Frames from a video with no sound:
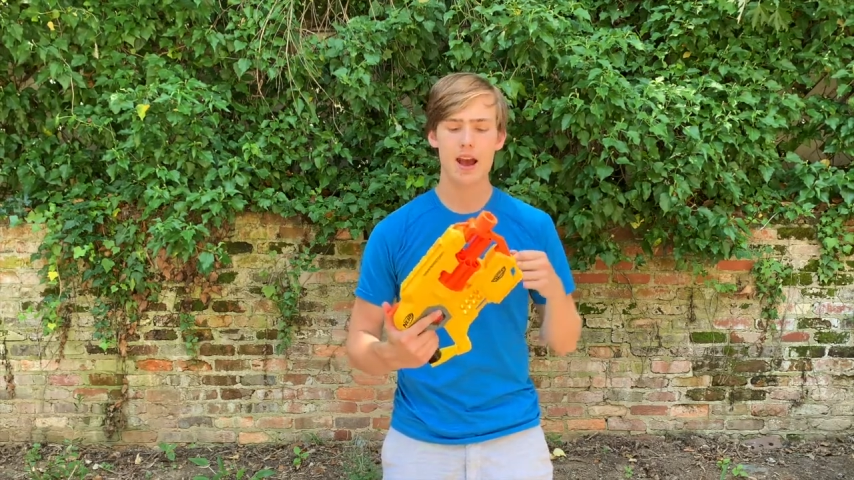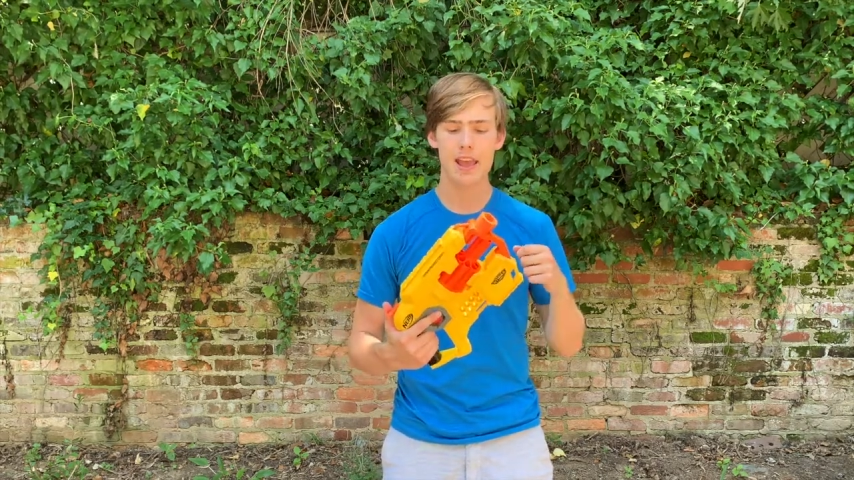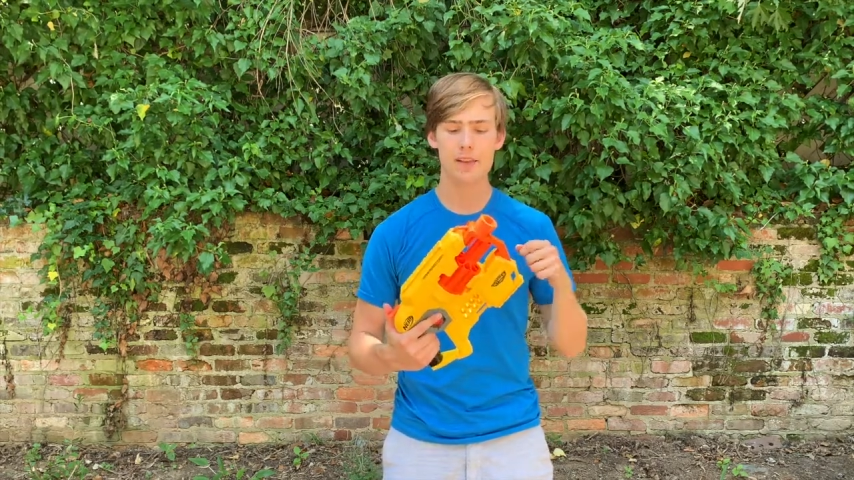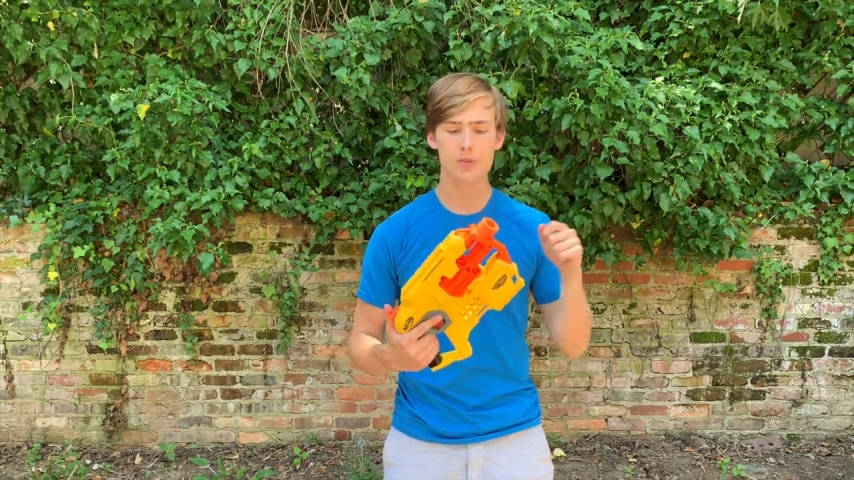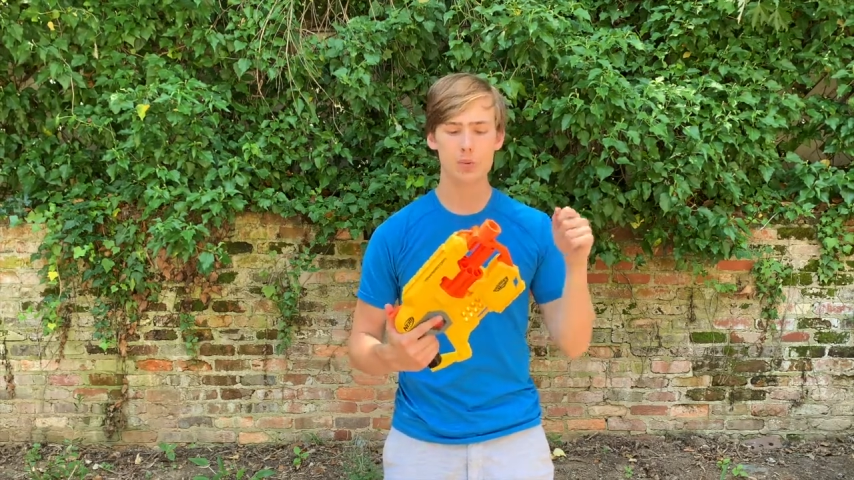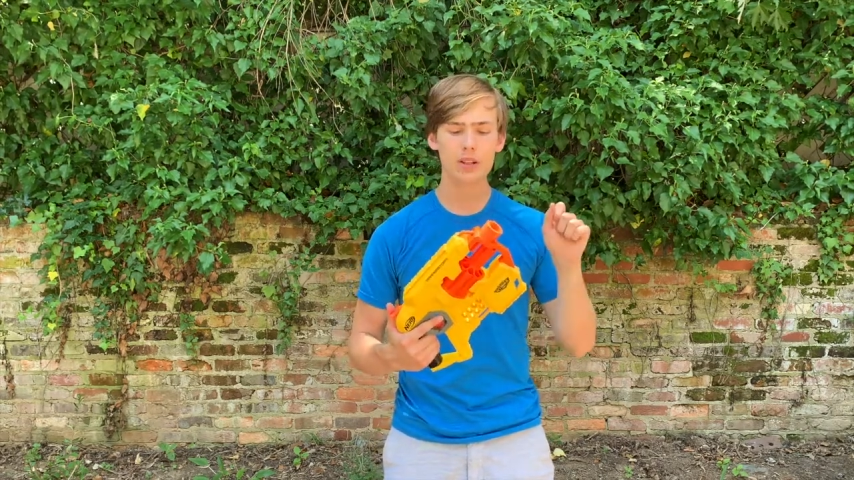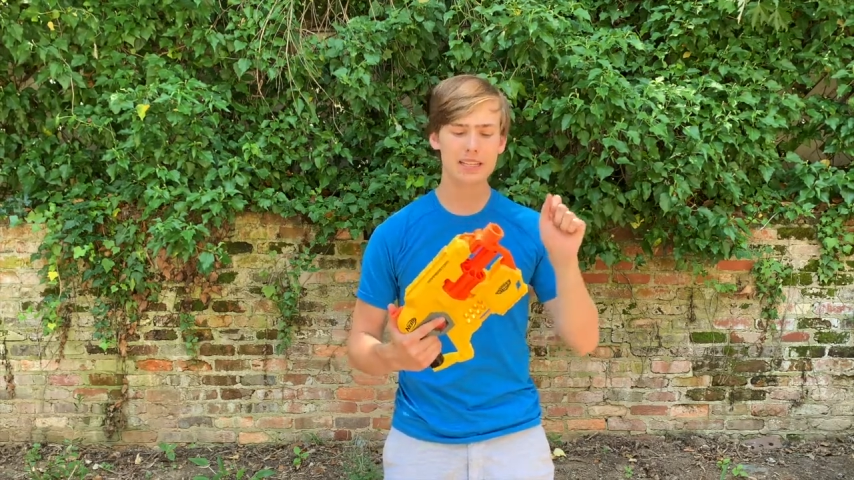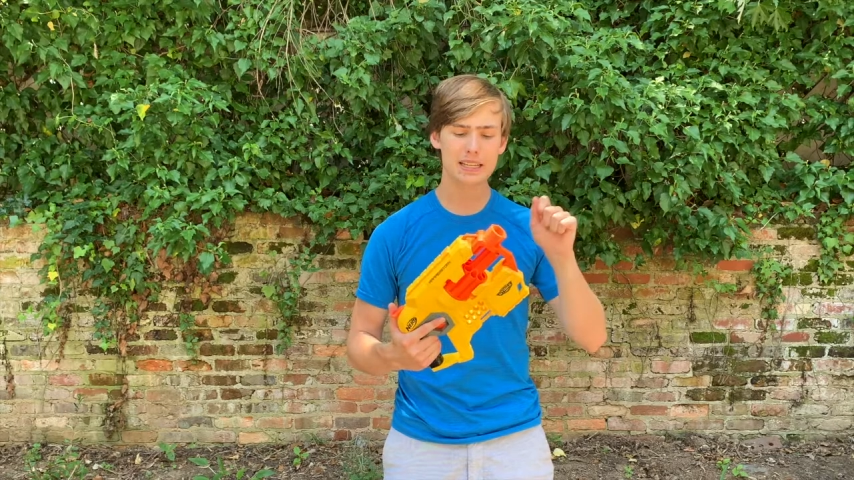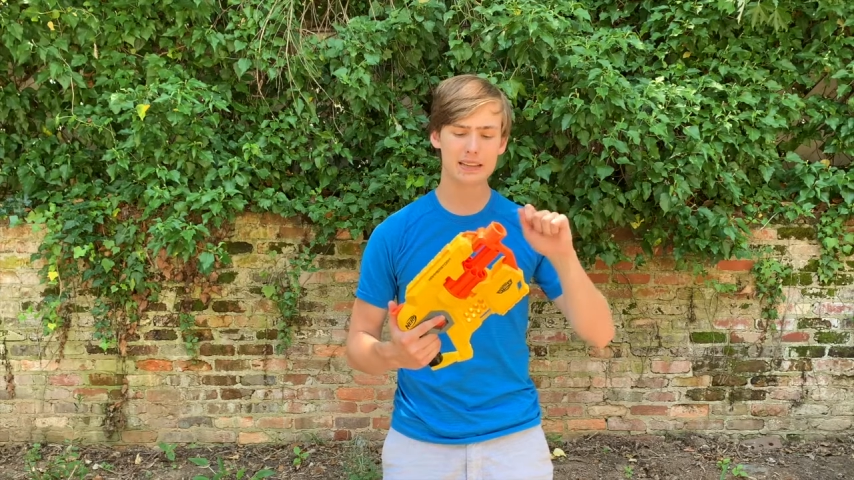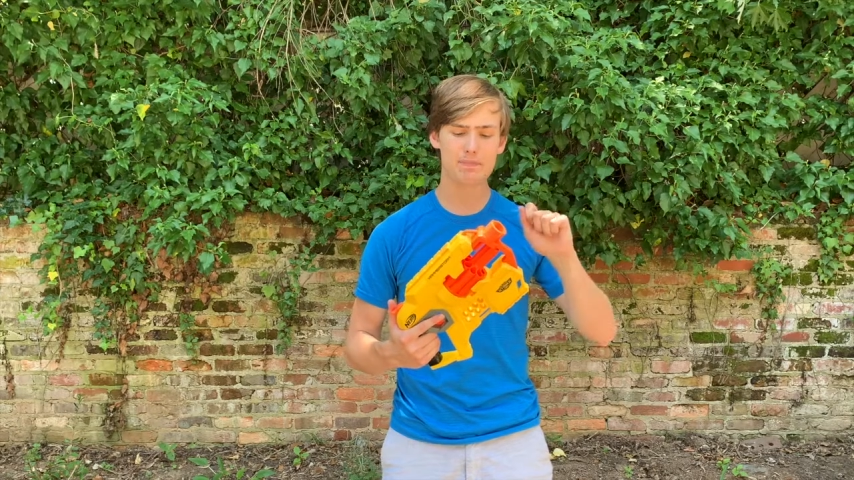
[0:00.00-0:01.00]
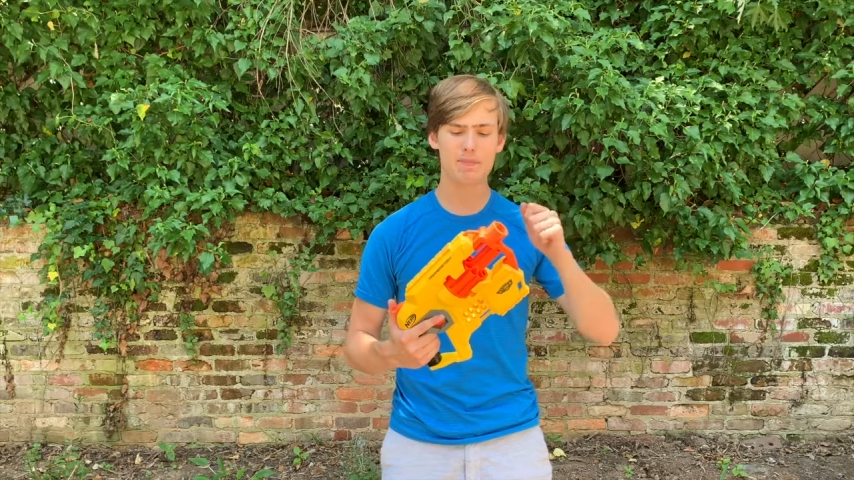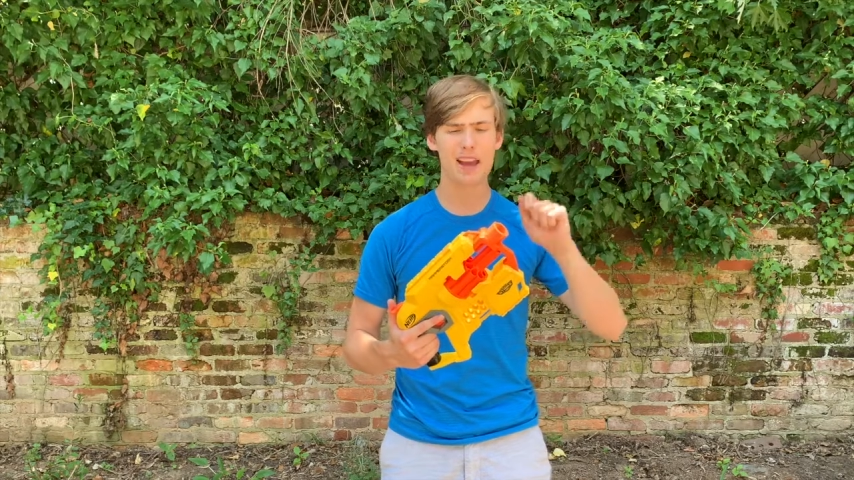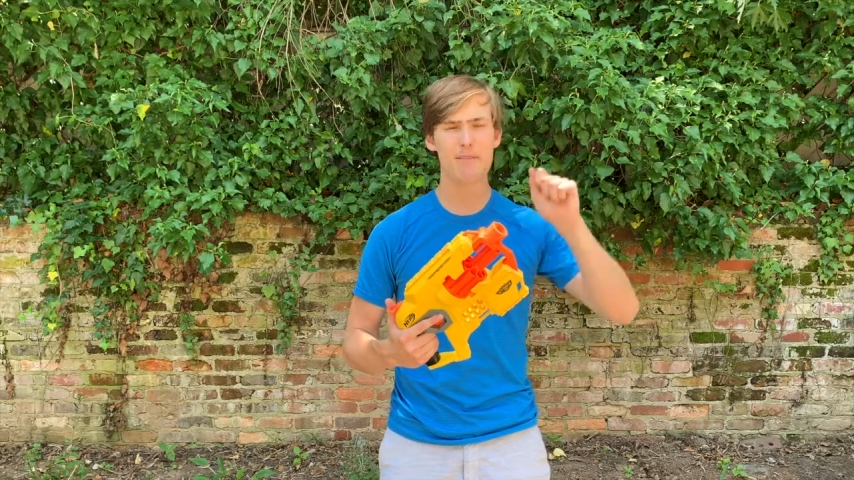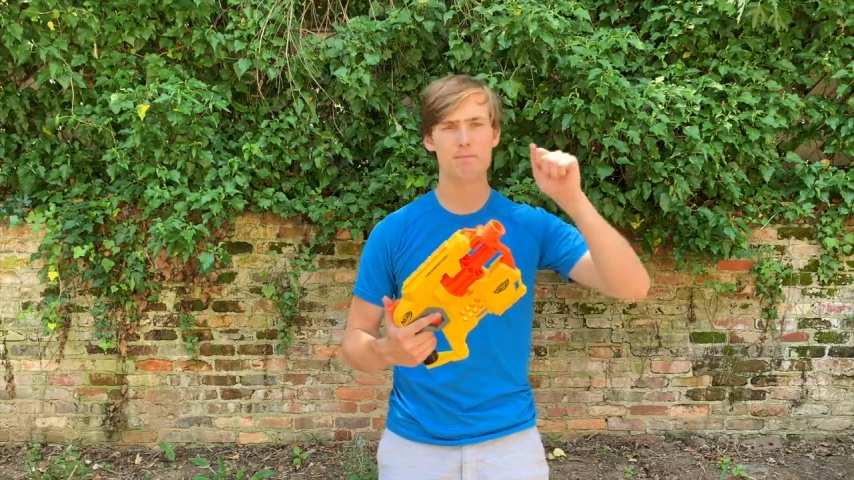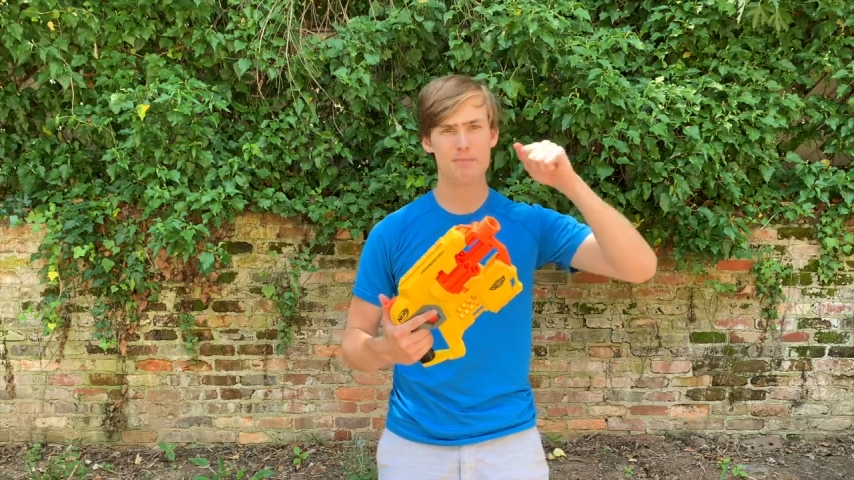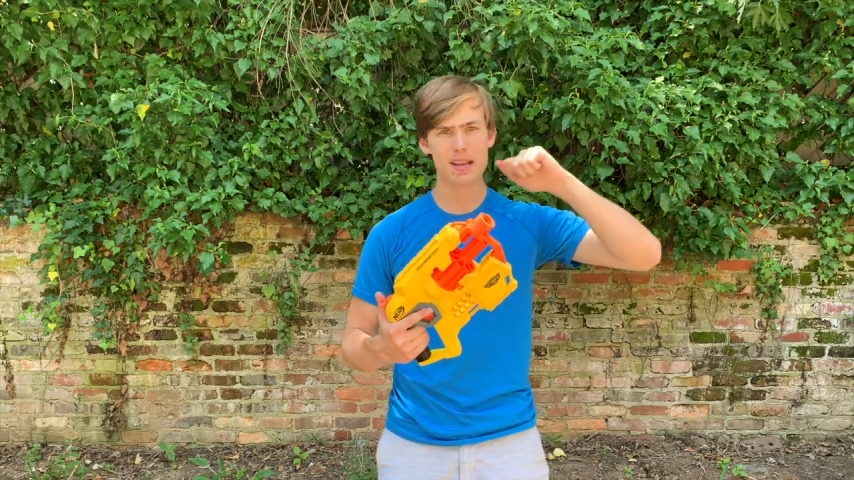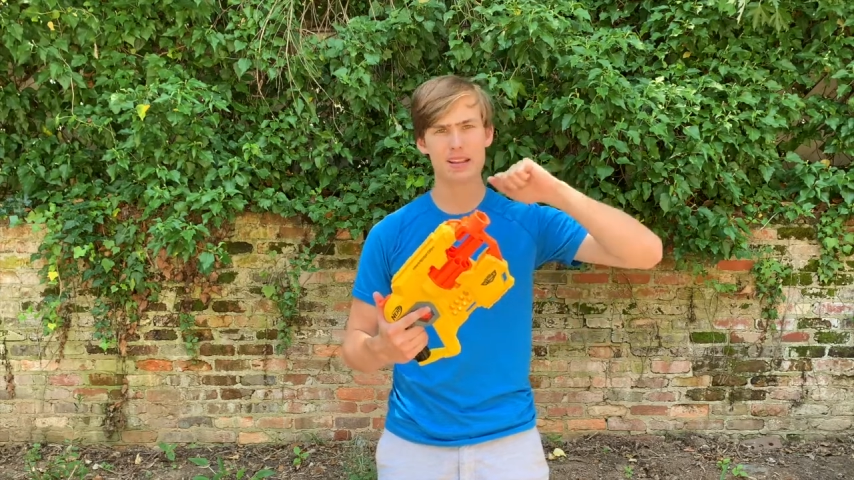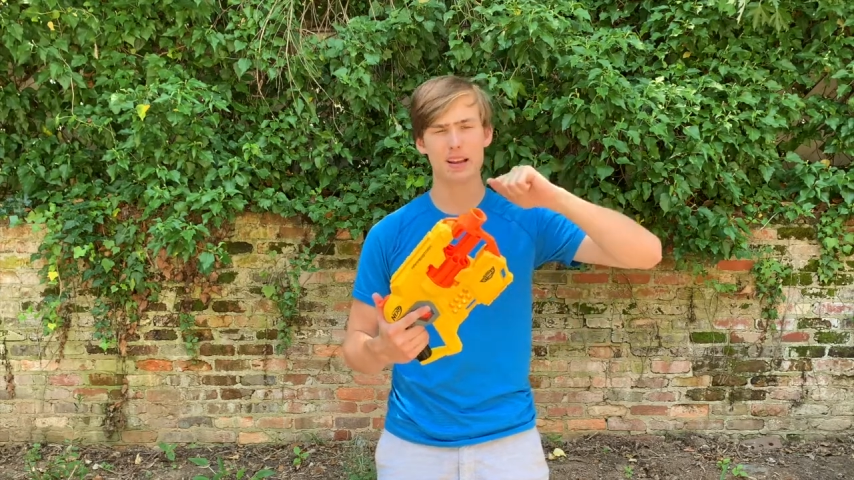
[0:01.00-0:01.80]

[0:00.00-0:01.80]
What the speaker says: if you're willing to kind of bend